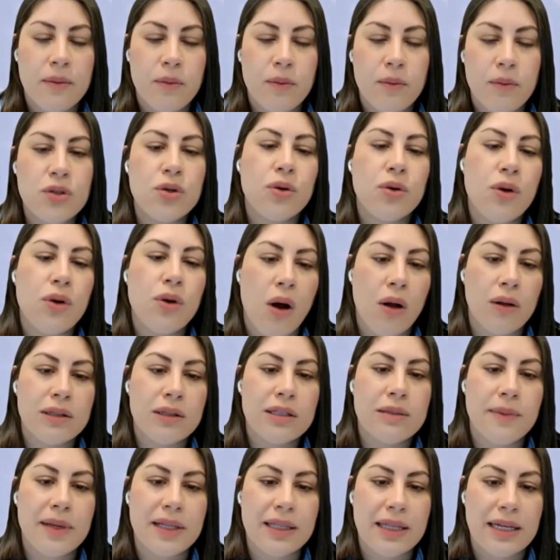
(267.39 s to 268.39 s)
which could
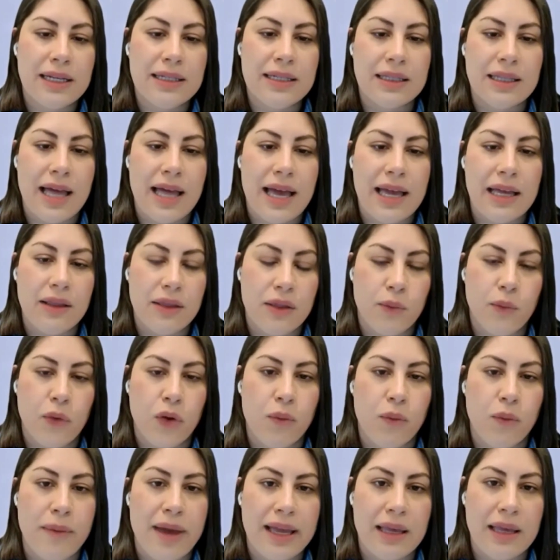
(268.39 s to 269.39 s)
ultimately delay the
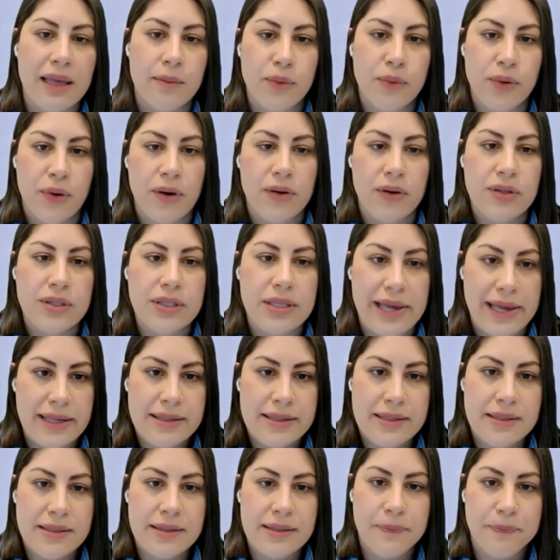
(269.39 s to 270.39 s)
will-making
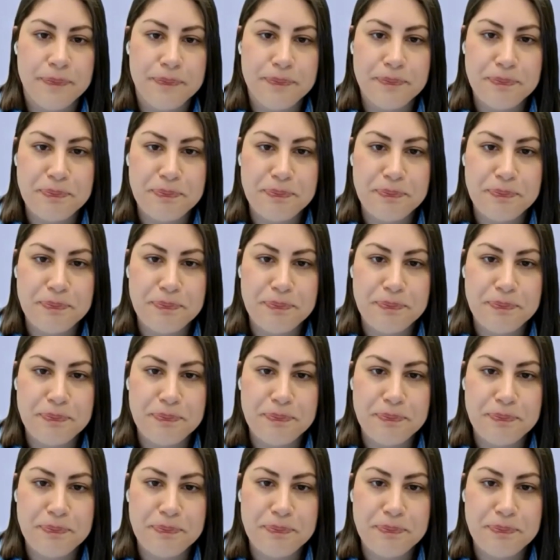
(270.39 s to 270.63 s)
process.